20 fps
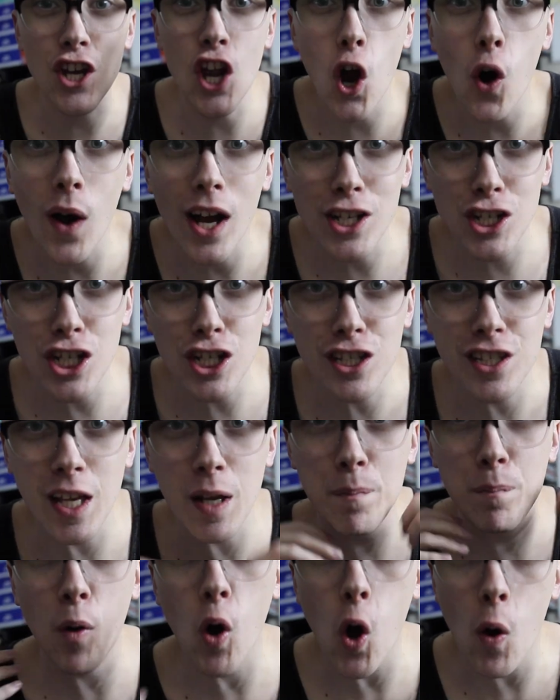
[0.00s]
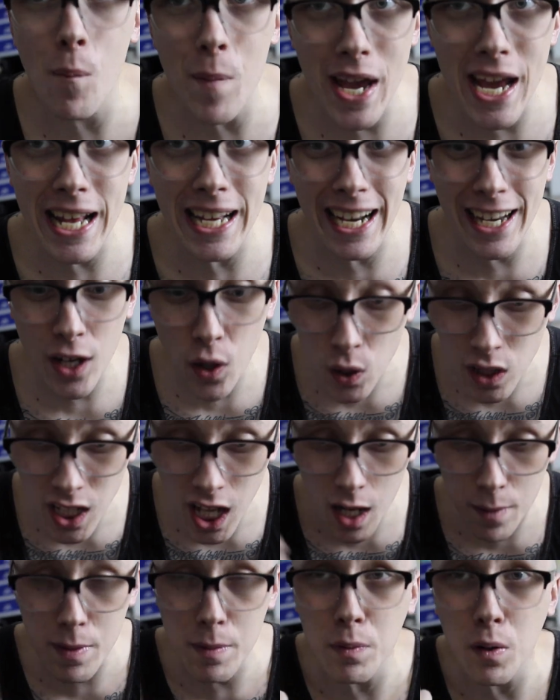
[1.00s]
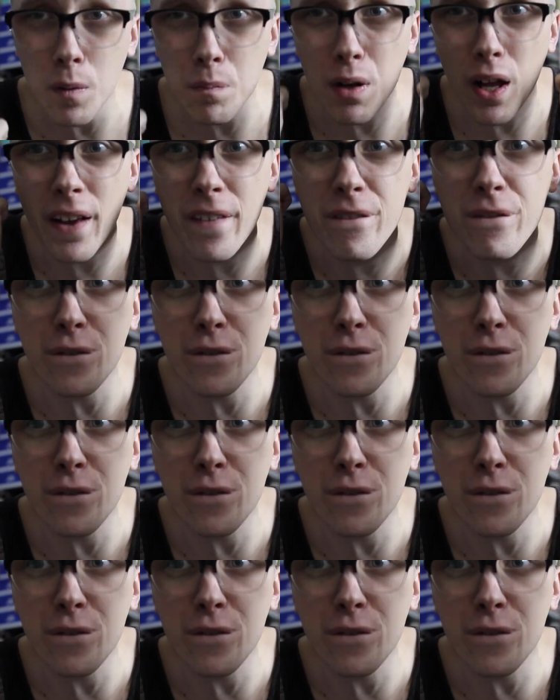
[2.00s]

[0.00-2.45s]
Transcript: know I just said ball main. I know a lot of people are probably